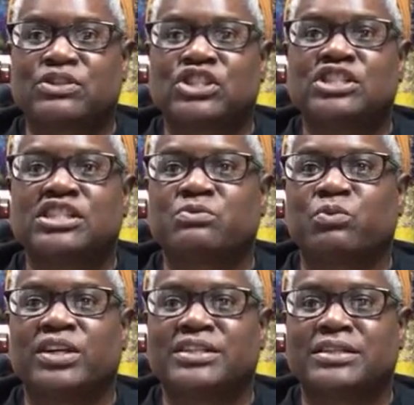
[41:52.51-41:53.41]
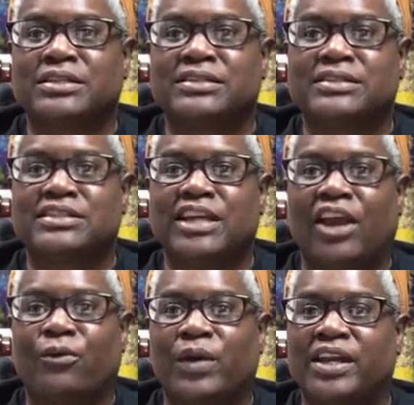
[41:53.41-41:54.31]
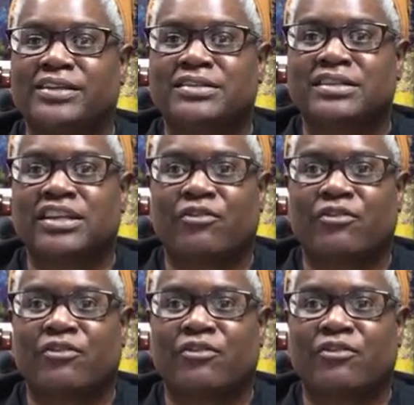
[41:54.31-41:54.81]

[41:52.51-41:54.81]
but she just wants to decorate it since